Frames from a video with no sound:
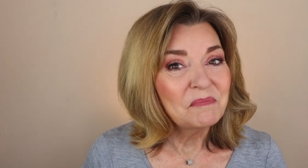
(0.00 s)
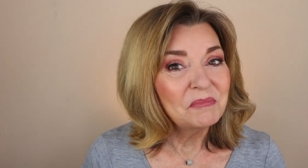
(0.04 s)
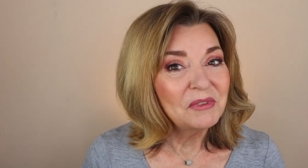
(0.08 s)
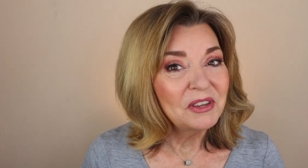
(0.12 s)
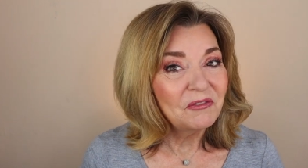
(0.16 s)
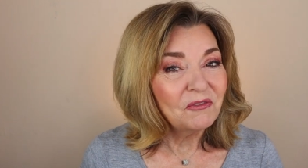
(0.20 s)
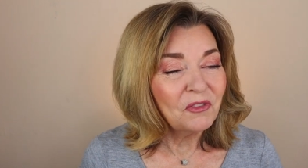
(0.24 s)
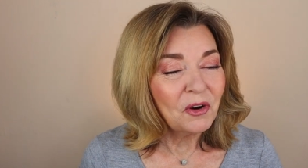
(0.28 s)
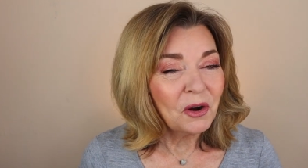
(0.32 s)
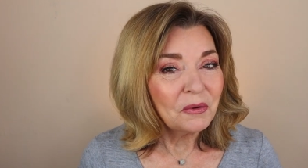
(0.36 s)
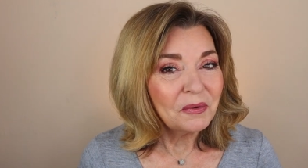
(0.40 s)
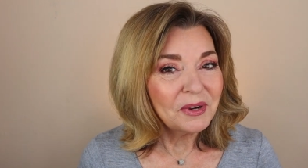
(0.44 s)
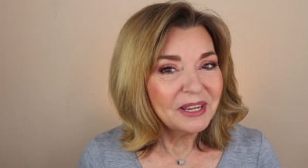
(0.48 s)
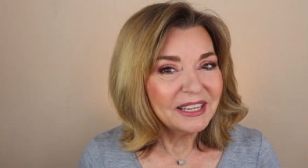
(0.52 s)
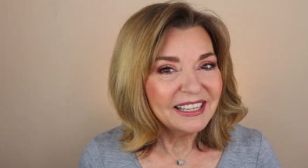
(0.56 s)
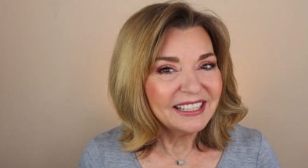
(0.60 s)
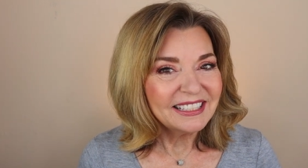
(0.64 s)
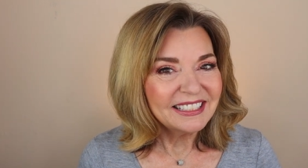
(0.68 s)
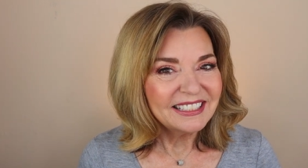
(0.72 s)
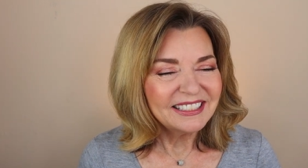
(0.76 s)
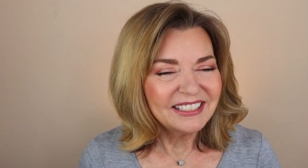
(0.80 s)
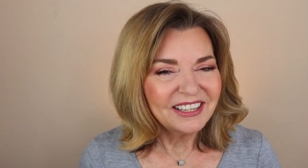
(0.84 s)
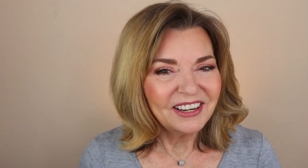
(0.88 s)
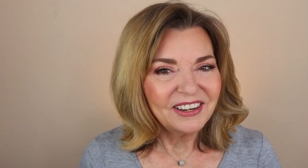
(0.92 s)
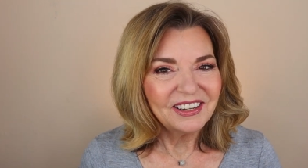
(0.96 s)
Before we
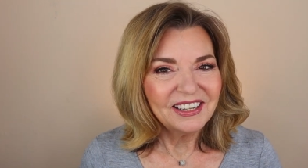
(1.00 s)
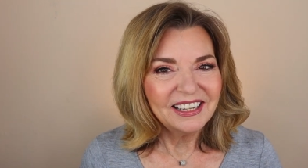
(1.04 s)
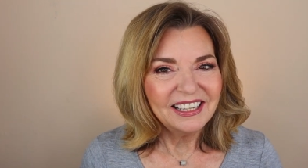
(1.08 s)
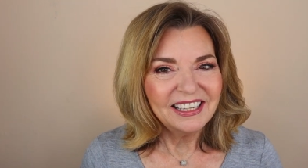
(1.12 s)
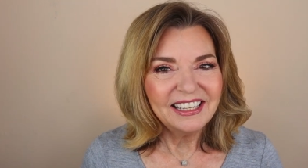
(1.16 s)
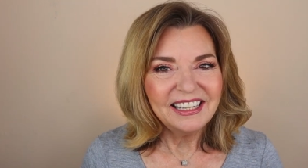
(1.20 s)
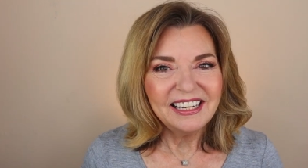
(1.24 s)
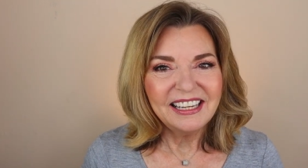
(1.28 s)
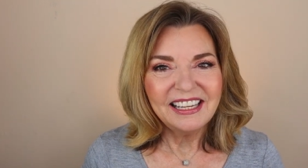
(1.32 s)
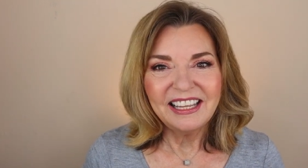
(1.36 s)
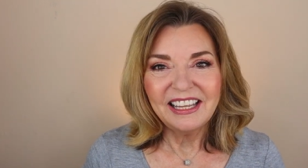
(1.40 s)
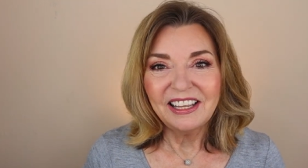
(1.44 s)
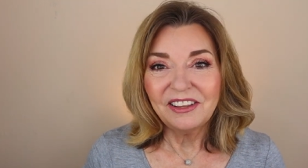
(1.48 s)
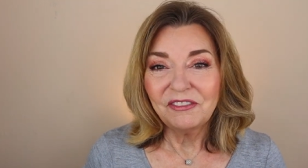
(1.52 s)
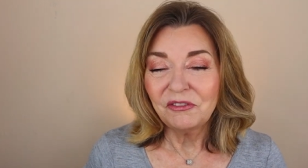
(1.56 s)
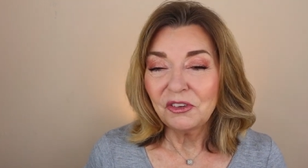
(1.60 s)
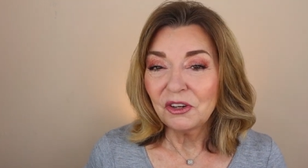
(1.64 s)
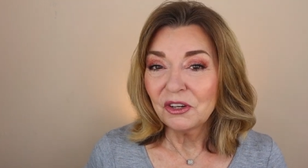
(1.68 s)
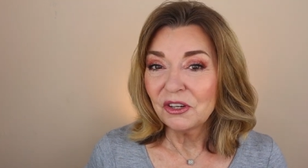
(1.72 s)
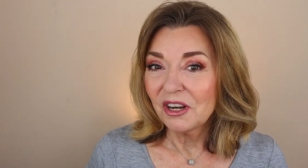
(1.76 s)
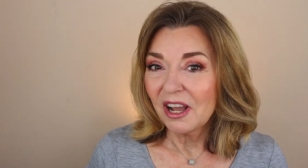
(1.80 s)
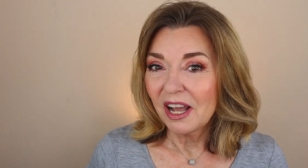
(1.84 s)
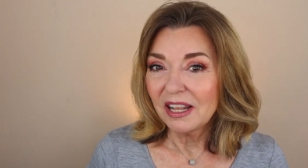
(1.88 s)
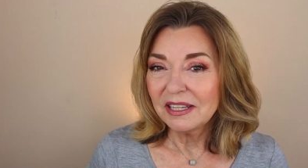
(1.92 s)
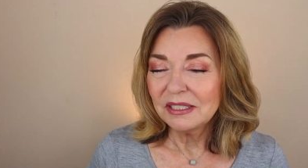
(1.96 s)
get started, if
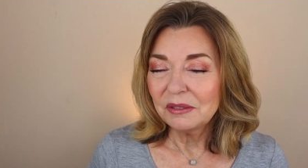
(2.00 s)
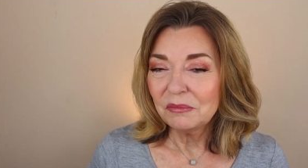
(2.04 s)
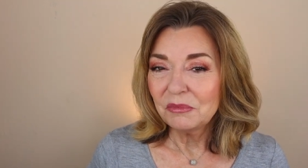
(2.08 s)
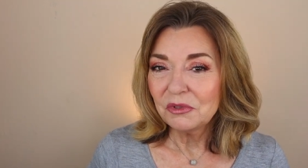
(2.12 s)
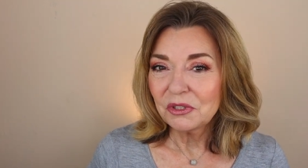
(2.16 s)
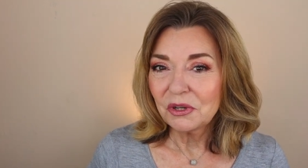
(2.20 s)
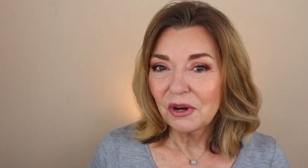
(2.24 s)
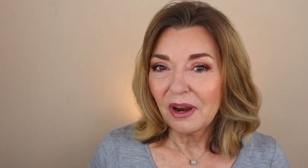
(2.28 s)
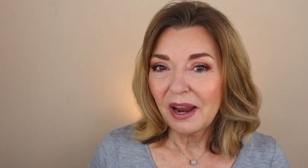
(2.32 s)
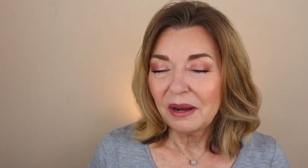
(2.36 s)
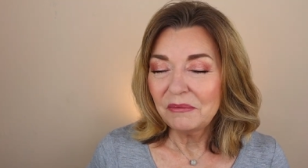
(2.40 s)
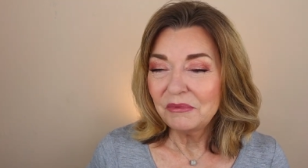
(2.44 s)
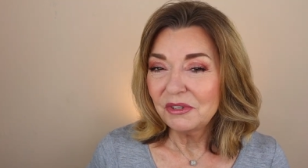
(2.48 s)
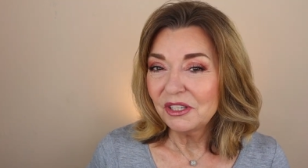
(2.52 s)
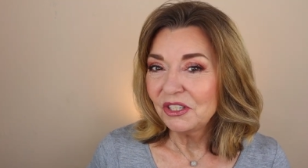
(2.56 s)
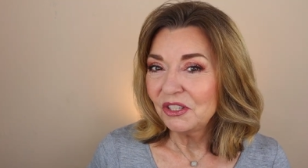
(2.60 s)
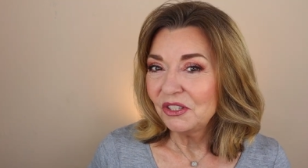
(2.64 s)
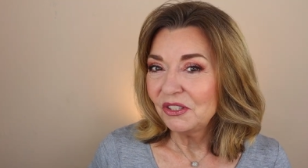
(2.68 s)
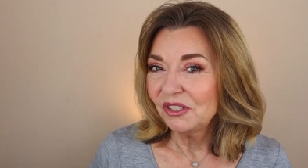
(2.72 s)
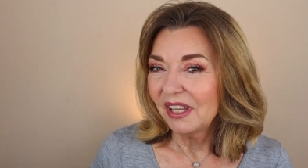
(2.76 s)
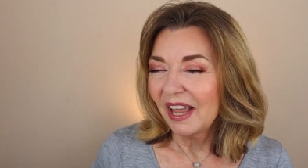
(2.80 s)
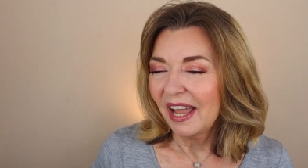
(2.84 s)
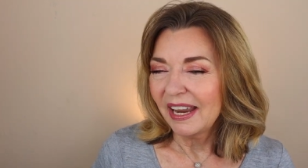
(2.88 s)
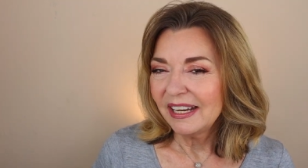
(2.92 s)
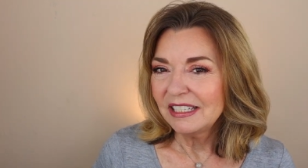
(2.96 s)
you're not subscribed
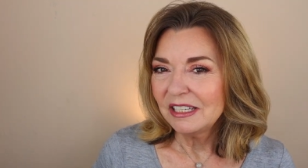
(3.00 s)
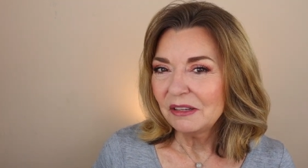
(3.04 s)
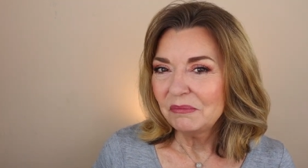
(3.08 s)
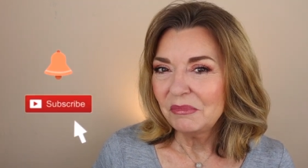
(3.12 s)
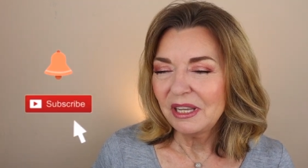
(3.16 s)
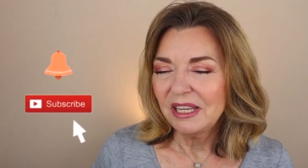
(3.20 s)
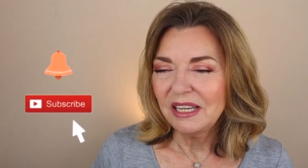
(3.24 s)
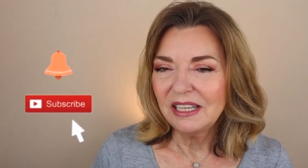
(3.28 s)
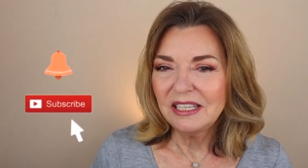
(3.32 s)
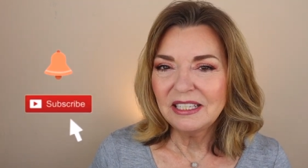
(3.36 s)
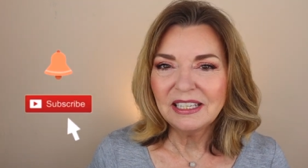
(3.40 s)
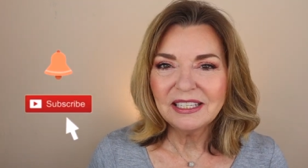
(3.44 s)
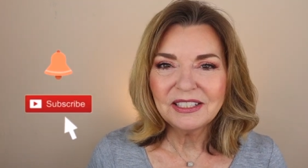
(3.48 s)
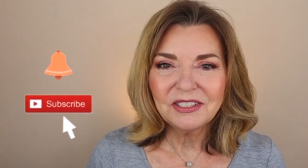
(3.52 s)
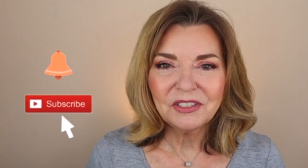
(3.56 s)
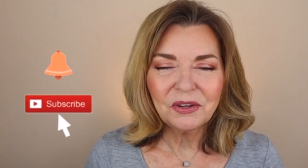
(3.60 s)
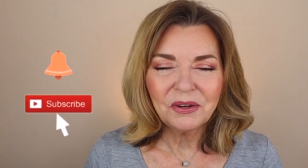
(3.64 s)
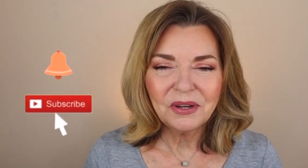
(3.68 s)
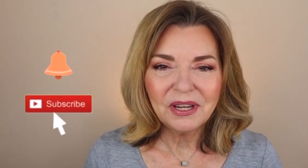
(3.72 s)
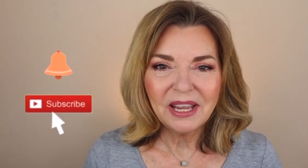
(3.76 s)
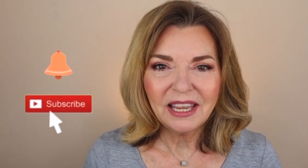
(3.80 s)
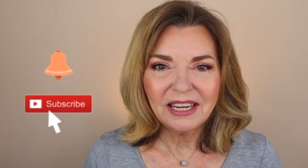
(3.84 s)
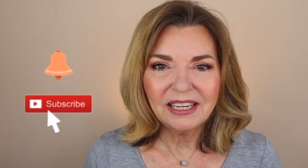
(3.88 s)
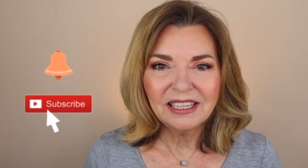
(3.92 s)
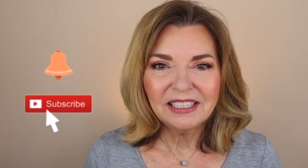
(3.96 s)
and you'd like to be, just
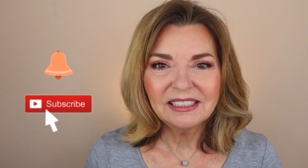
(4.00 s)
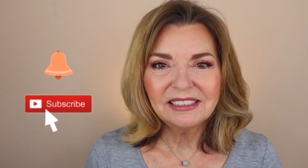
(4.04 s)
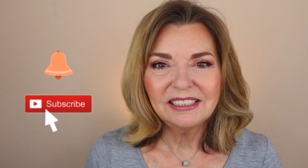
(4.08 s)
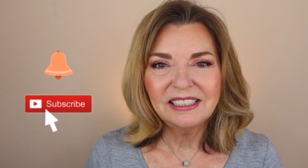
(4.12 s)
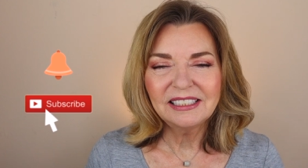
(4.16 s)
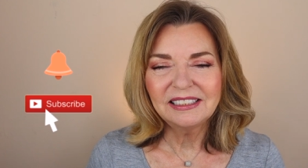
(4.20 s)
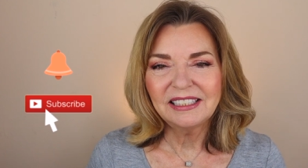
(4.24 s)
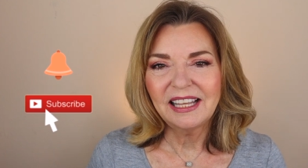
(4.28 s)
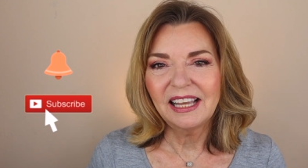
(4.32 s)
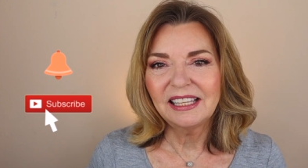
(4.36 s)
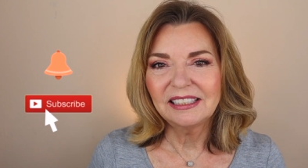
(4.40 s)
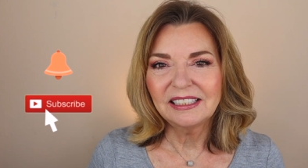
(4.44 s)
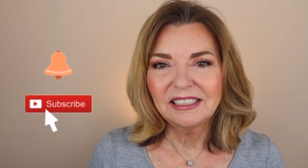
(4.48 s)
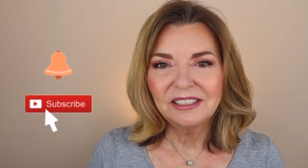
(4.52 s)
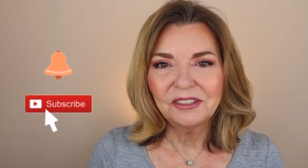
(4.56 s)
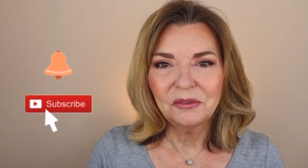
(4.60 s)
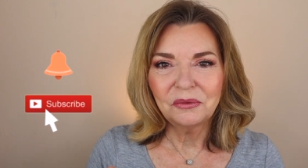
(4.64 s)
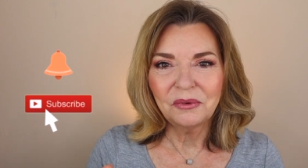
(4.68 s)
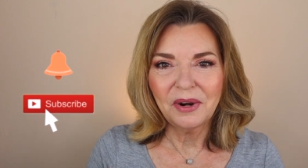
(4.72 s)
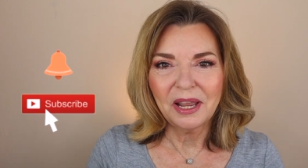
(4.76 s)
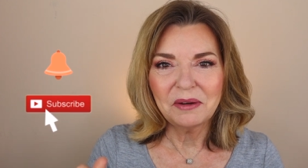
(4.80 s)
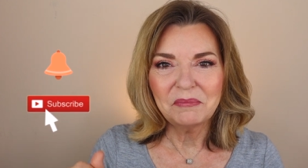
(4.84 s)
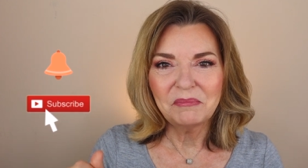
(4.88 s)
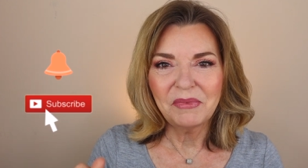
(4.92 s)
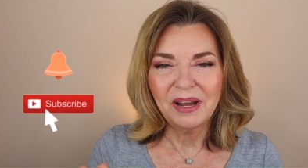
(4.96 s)
go ahead and click that little
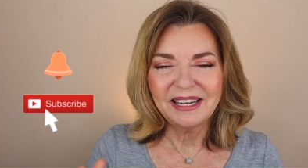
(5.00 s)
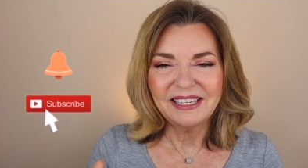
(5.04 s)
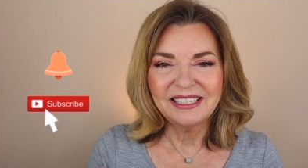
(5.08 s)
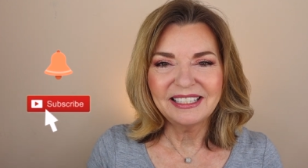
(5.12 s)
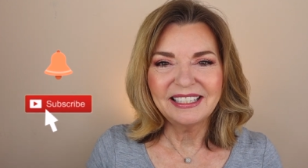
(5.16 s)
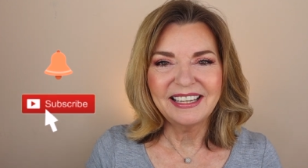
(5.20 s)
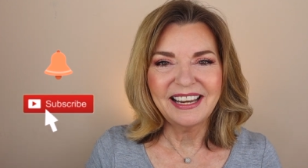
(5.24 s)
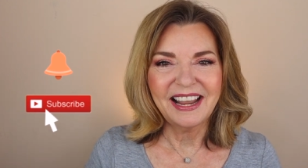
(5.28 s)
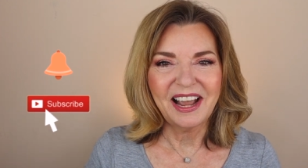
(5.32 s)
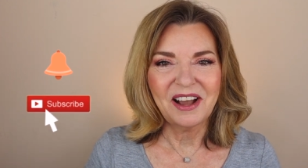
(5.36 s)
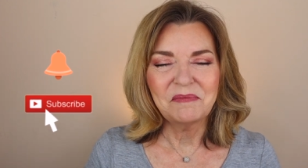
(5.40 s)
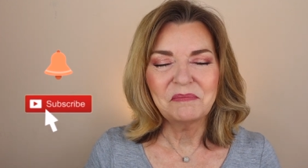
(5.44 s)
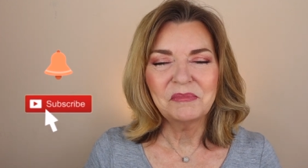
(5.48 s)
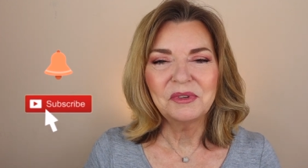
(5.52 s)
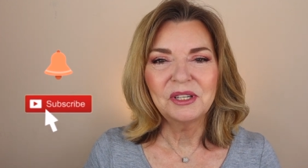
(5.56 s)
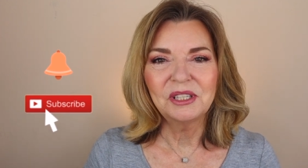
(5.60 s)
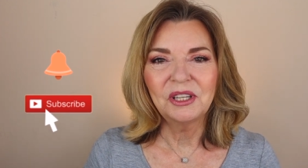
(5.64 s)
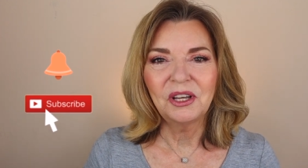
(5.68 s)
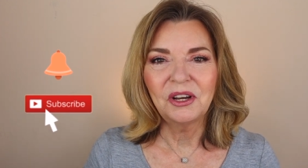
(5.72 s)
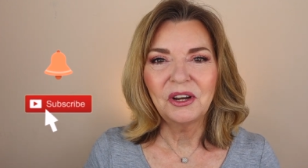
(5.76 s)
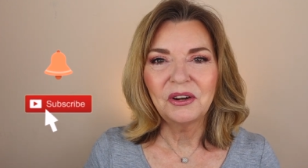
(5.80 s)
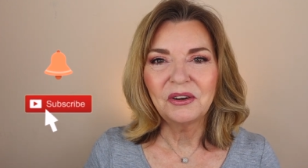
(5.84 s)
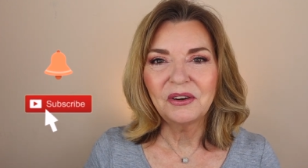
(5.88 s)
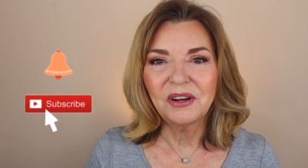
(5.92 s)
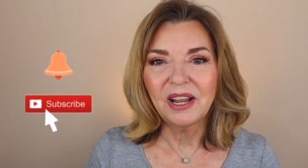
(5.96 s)
red button down
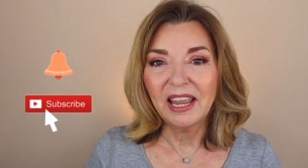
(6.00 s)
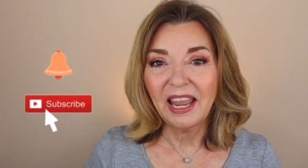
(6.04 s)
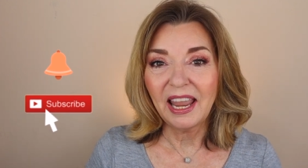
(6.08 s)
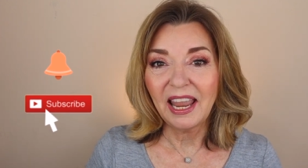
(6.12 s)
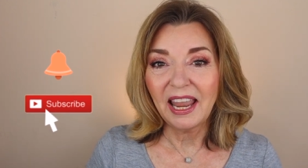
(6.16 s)
below.